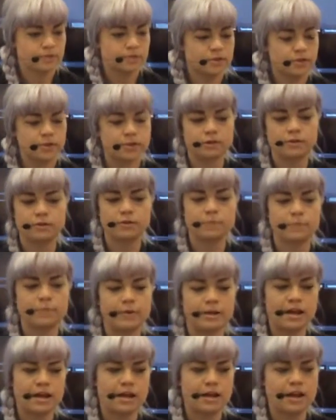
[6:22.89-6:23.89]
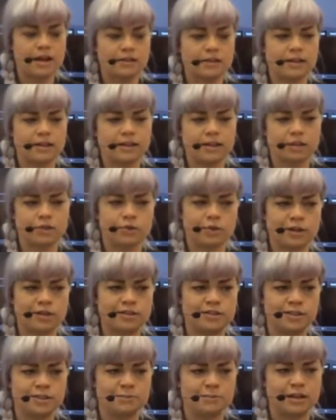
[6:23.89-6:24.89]
So you can have like a
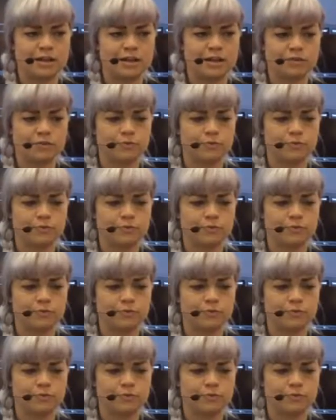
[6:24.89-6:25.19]
crazy amount